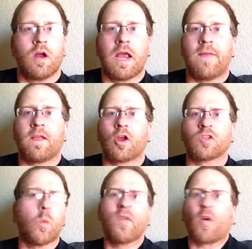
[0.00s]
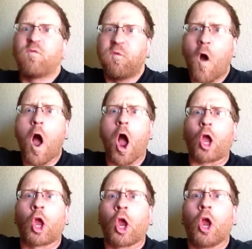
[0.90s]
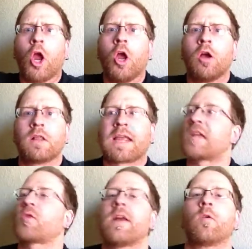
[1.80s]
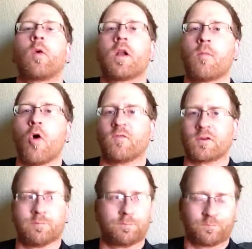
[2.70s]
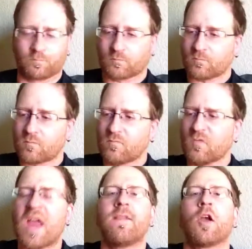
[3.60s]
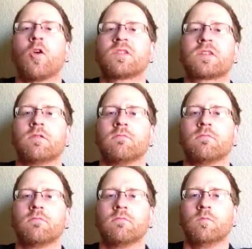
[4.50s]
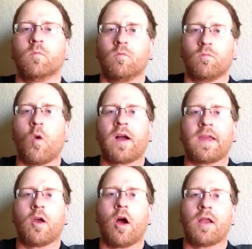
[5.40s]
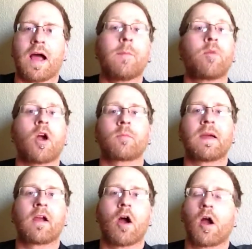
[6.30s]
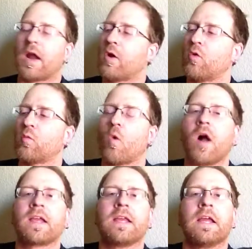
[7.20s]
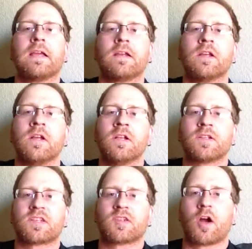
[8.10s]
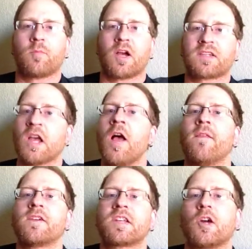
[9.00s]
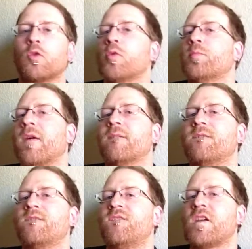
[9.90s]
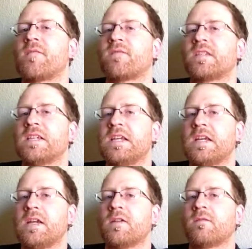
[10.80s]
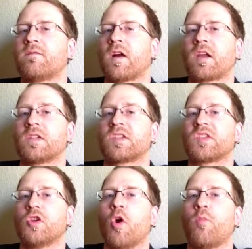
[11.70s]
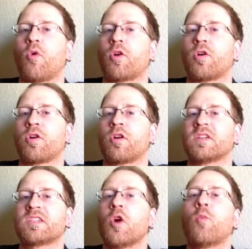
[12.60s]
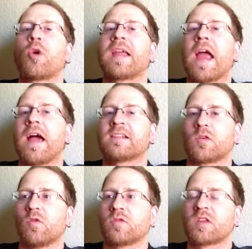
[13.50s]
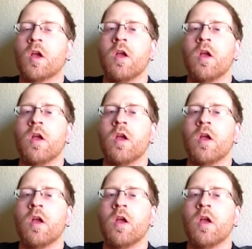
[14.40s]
and then goes, what the fuck? Like I tried to run him over. And then goes walking on. I park my car, I go walking in to Starbucks. There's a group of 15 fucking snowboarding assholes.